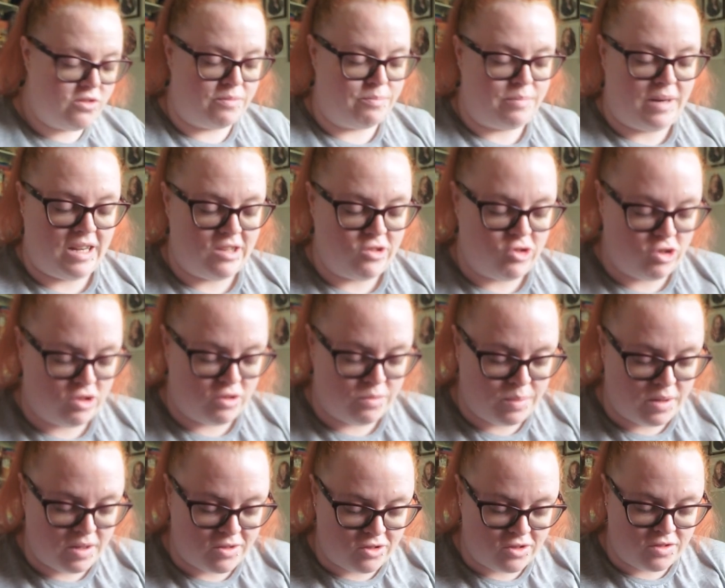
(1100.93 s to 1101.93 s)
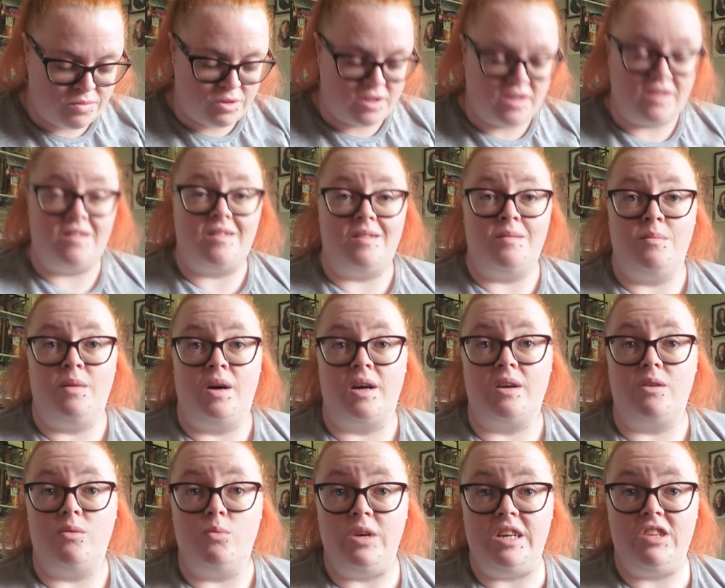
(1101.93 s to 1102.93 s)
some patches, but I just wanted some like
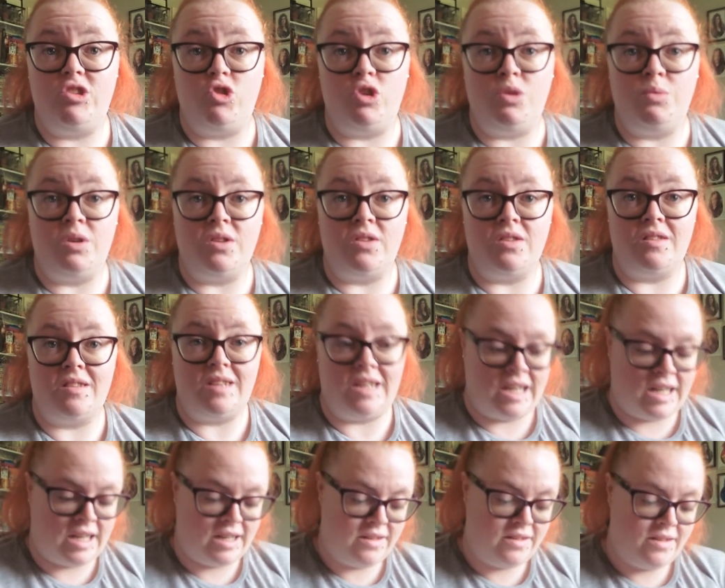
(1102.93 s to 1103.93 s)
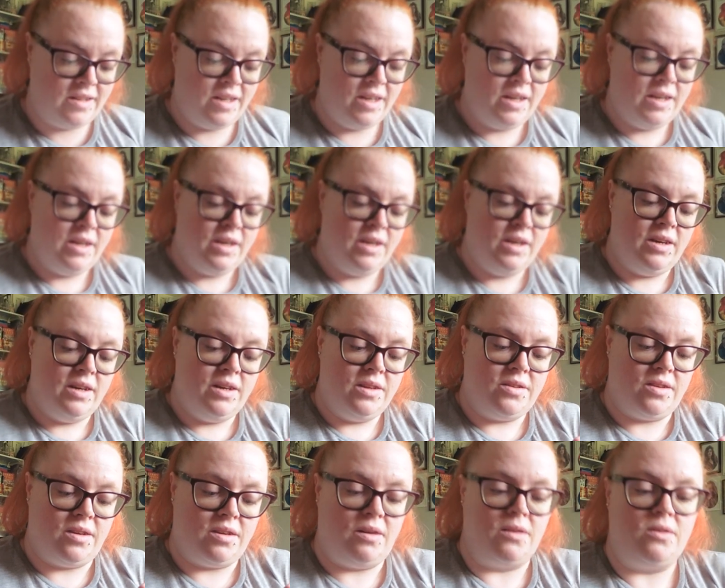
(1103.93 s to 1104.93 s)
witchy ones to add.
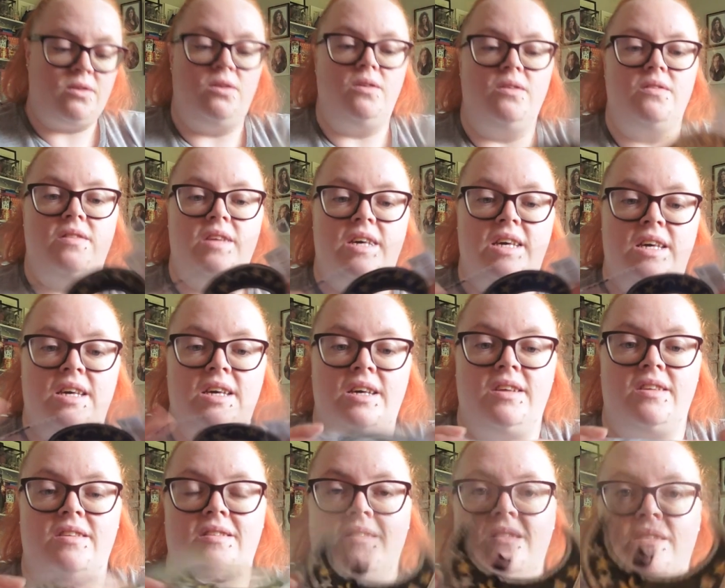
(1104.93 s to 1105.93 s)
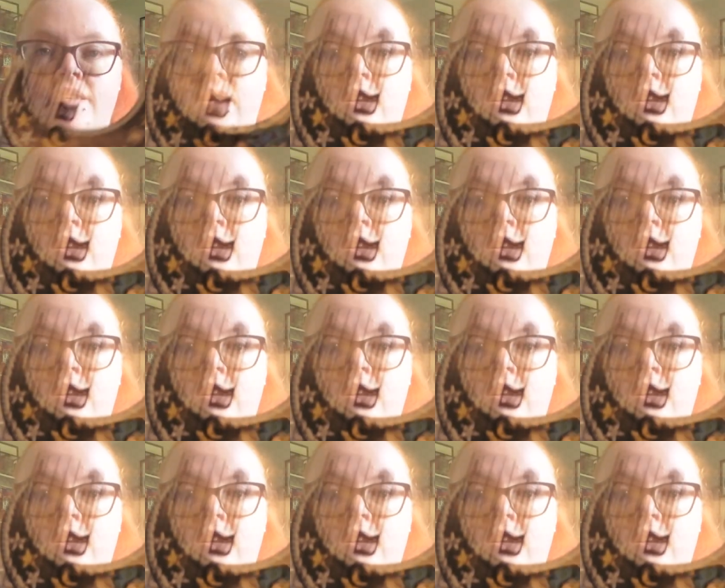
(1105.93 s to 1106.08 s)
So I got this